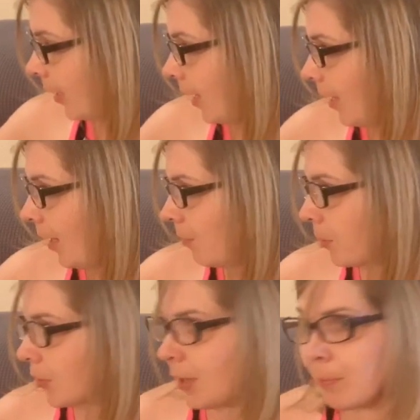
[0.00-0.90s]
I got a
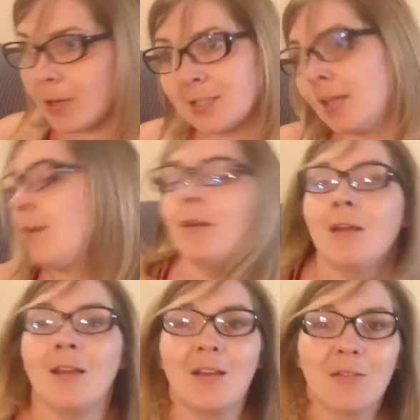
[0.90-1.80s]
birthday present
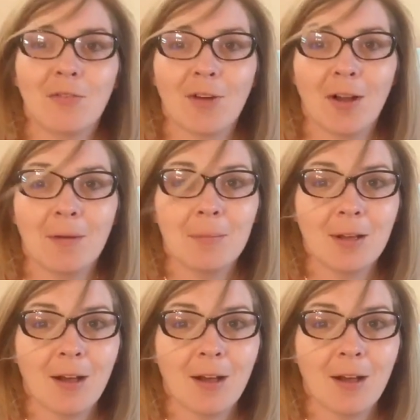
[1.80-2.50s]
from